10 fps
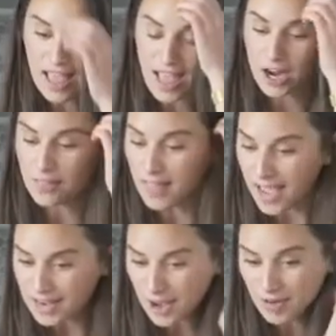And on
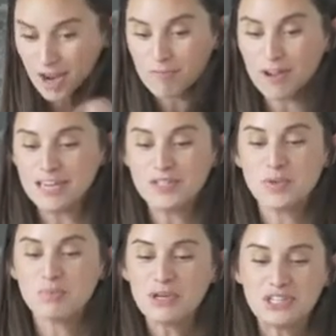that note, I'm ready to
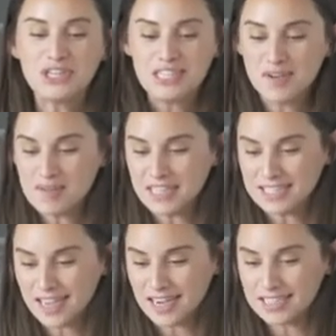appreciate some of
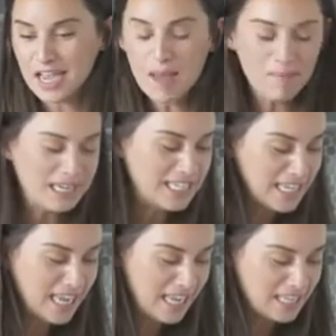that science by
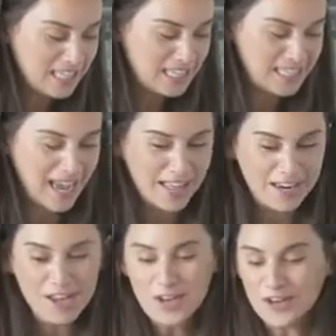digging into the salad.